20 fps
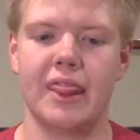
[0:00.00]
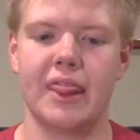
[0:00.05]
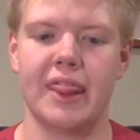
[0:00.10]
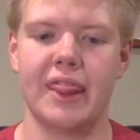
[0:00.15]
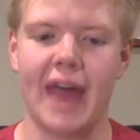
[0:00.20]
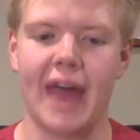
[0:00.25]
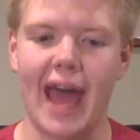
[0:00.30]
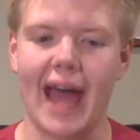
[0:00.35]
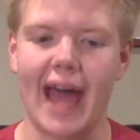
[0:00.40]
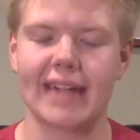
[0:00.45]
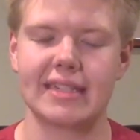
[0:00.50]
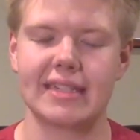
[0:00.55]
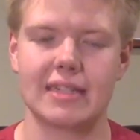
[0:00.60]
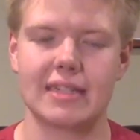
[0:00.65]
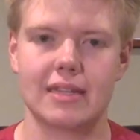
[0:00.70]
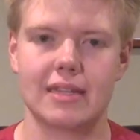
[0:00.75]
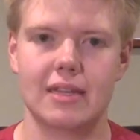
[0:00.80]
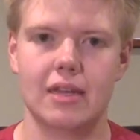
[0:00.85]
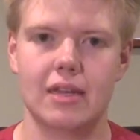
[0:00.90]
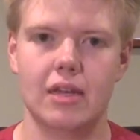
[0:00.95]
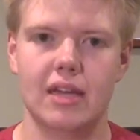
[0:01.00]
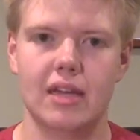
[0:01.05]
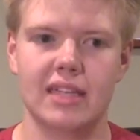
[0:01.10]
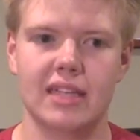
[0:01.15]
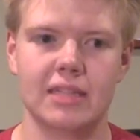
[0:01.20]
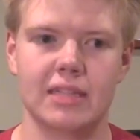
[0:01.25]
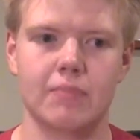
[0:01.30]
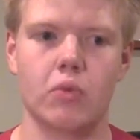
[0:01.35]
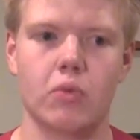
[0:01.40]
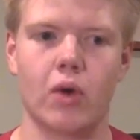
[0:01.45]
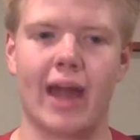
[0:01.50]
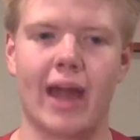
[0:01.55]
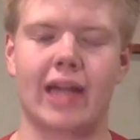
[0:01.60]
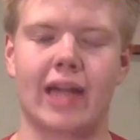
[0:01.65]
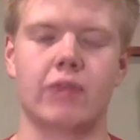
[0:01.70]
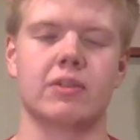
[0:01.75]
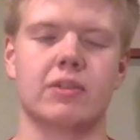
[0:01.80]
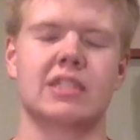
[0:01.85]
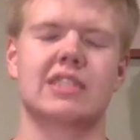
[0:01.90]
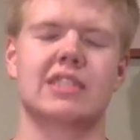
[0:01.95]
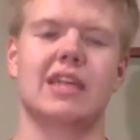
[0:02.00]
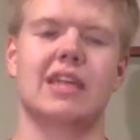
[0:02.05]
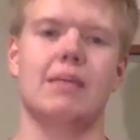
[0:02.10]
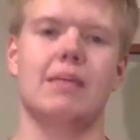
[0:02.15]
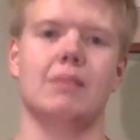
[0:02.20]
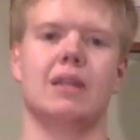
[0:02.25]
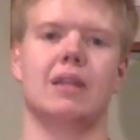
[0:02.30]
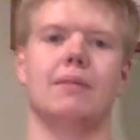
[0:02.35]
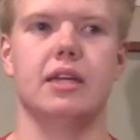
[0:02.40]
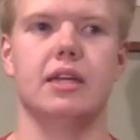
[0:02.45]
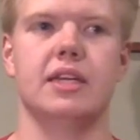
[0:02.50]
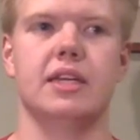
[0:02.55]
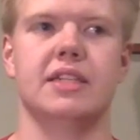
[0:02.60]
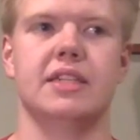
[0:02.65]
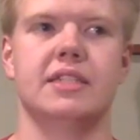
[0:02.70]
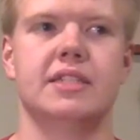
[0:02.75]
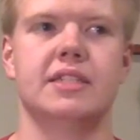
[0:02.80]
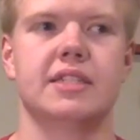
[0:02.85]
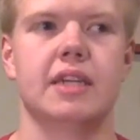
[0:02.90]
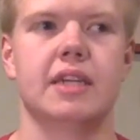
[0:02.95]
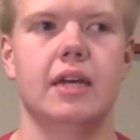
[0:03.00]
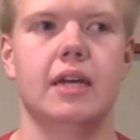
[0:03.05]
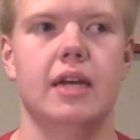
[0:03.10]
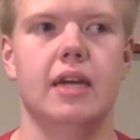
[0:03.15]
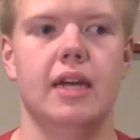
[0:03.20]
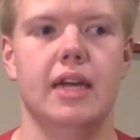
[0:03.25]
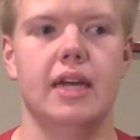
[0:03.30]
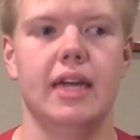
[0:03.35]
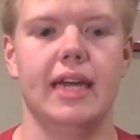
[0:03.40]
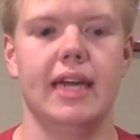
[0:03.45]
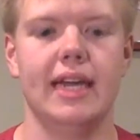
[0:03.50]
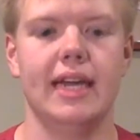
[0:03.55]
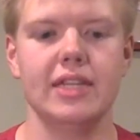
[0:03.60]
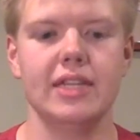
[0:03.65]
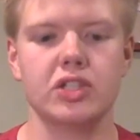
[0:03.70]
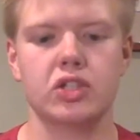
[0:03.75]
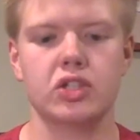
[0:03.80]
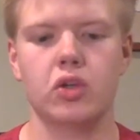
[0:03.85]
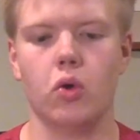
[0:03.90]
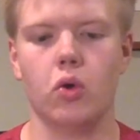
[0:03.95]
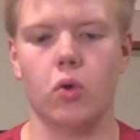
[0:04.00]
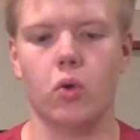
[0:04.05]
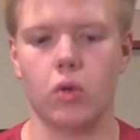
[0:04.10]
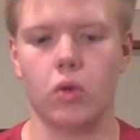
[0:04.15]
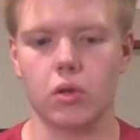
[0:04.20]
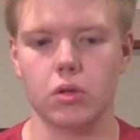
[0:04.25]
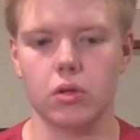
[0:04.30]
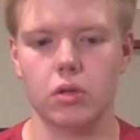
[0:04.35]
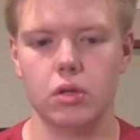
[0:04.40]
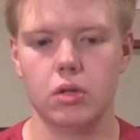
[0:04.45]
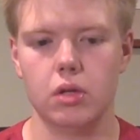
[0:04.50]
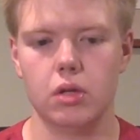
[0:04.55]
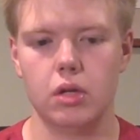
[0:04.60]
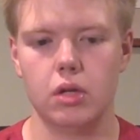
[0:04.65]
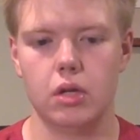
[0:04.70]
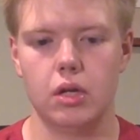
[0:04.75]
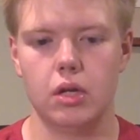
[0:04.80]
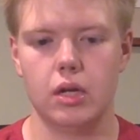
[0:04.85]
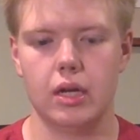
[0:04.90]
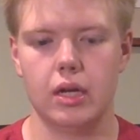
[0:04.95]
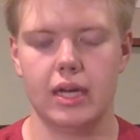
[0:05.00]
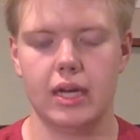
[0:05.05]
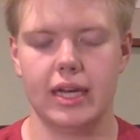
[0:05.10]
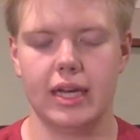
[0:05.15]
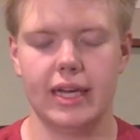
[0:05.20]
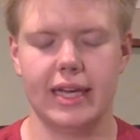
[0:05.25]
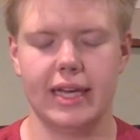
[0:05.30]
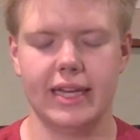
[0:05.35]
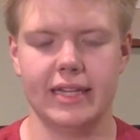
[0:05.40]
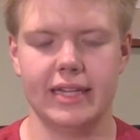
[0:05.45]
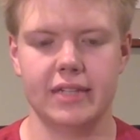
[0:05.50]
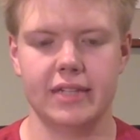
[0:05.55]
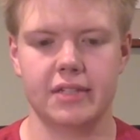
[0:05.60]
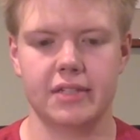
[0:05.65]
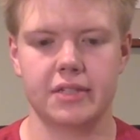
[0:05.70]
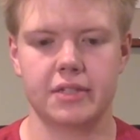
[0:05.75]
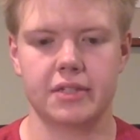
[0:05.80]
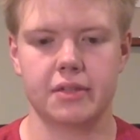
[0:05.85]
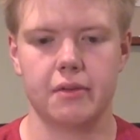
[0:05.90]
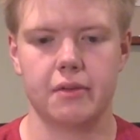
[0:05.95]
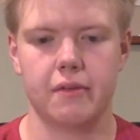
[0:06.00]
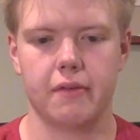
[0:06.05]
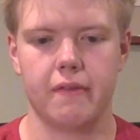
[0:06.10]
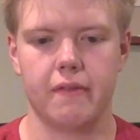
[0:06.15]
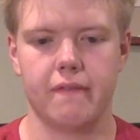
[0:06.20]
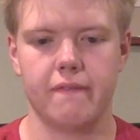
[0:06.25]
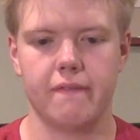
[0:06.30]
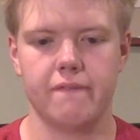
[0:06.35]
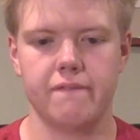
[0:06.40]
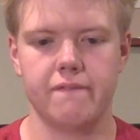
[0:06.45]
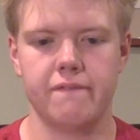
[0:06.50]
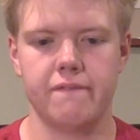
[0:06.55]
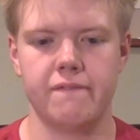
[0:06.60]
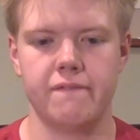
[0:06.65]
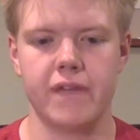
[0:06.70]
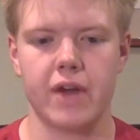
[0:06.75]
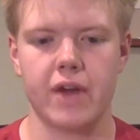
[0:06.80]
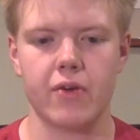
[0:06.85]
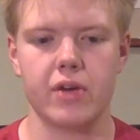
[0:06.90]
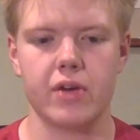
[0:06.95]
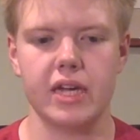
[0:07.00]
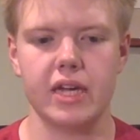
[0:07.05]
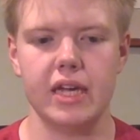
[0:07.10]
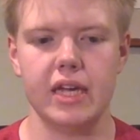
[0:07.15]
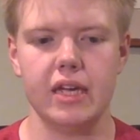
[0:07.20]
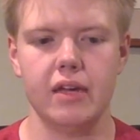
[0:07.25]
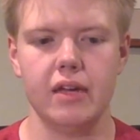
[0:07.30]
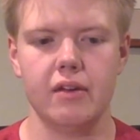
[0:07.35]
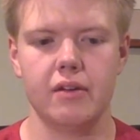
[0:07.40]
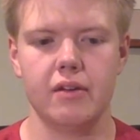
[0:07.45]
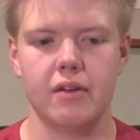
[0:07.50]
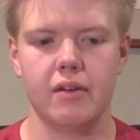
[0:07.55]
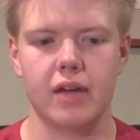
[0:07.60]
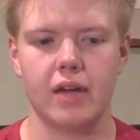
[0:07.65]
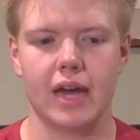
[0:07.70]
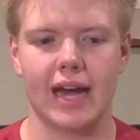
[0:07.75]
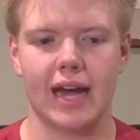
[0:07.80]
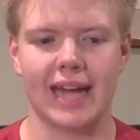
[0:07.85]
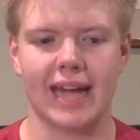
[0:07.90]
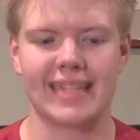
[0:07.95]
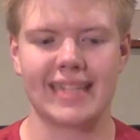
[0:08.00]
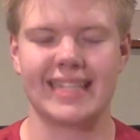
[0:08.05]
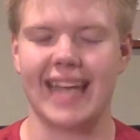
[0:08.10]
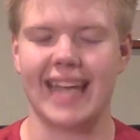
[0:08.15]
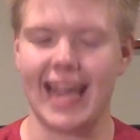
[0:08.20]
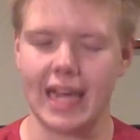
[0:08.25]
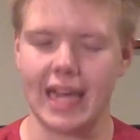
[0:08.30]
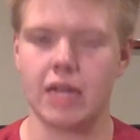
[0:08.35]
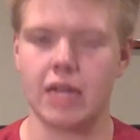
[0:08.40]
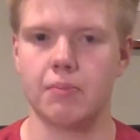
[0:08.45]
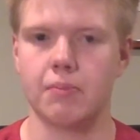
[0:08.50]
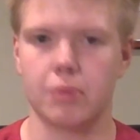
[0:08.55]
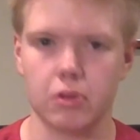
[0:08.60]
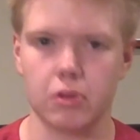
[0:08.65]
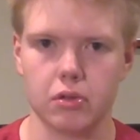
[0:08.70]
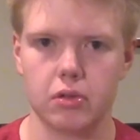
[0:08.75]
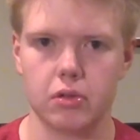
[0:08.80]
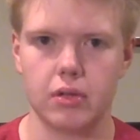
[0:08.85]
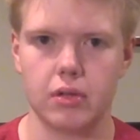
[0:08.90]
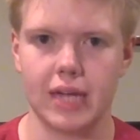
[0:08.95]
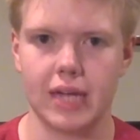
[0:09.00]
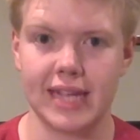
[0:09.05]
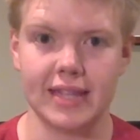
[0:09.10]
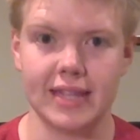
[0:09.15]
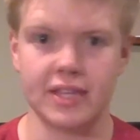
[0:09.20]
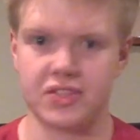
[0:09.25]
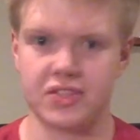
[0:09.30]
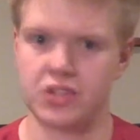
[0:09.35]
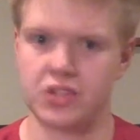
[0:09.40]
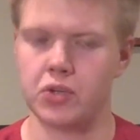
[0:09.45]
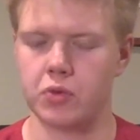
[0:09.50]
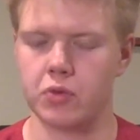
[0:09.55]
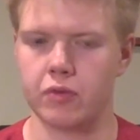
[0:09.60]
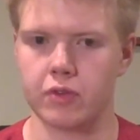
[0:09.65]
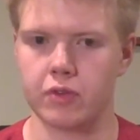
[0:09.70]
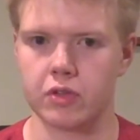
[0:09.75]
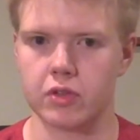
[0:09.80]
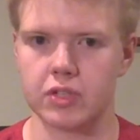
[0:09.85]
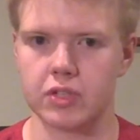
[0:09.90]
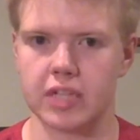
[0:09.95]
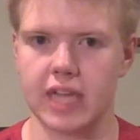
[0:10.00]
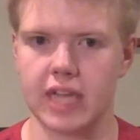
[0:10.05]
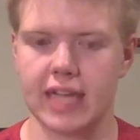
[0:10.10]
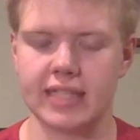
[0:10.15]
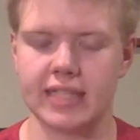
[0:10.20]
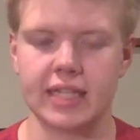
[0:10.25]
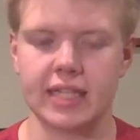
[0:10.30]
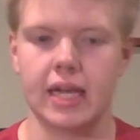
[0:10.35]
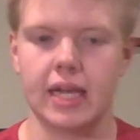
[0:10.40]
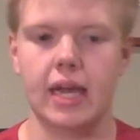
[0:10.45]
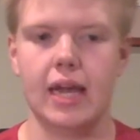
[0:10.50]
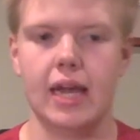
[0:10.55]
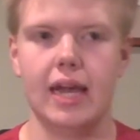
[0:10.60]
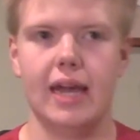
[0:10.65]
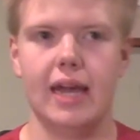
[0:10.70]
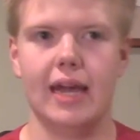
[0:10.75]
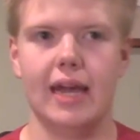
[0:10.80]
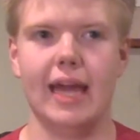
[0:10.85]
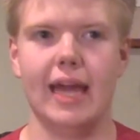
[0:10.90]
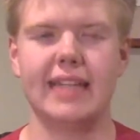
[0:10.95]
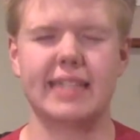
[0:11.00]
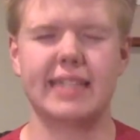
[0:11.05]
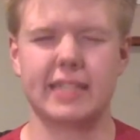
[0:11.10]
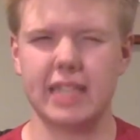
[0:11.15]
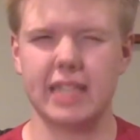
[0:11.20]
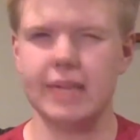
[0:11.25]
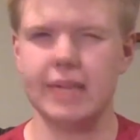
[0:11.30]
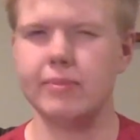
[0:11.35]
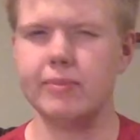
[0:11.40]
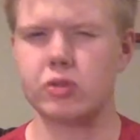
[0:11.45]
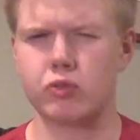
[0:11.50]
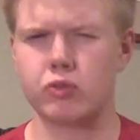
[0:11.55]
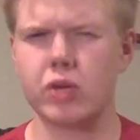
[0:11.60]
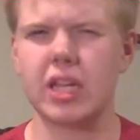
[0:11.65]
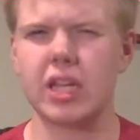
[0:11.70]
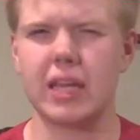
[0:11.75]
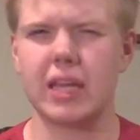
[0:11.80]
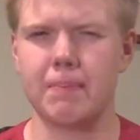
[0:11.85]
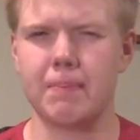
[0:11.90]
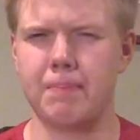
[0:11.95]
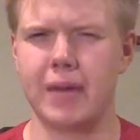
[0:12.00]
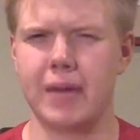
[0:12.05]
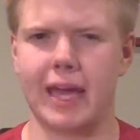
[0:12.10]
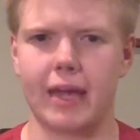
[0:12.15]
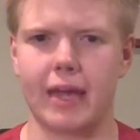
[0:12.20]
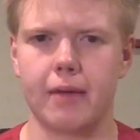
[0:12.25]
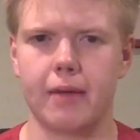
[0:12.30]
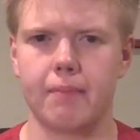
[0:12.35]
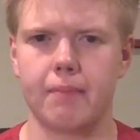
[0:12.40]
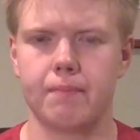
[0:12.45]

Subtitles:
that is a more accurate statement, because his goal is very attainable in this universe. It seems really big.